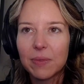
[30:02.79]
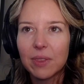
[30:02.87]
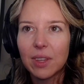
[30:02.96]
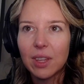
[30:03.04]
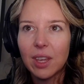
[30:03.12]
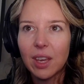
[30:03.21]

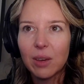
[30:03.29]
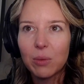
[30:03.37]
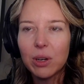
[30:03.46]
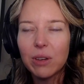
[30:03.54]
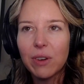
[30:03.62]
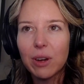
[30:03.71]
Yeah, I
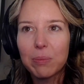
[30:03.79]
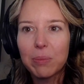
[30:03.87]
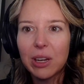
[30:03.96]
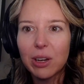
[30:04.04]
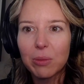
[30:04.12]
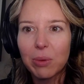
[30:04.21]
wonder if our
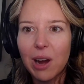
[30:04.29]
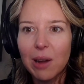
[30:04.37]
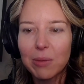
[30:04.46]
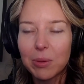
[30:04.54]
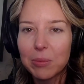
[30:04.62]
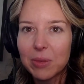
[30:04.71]
bigger
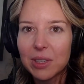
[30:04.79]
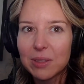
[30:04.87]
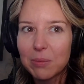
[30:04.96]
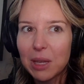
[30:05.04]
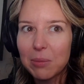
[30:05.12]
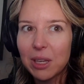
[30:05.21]
problem is
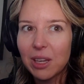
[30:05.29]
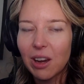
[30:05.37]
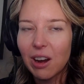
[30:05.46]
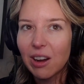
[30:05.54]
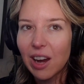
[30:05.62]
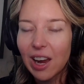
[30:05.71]
maybe
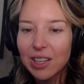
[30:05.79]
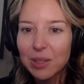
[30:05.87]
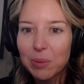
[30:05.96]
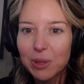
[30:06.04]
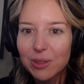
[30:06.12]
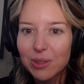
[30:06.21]
our
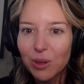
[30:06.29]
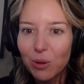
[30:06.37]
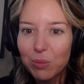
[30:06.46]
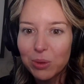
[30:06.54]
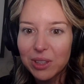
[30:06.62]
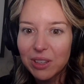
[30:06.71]
experts don't
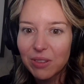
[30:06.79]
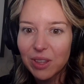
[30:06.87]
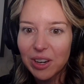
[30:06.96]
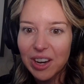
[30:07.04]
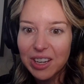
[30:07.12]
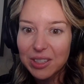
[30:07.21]
believe
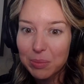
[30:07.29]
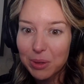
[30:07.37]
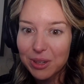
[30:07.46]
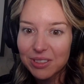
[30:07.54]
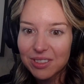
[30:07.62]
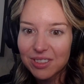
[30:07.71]
they're
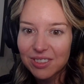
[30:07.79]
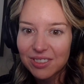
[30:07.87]
experts,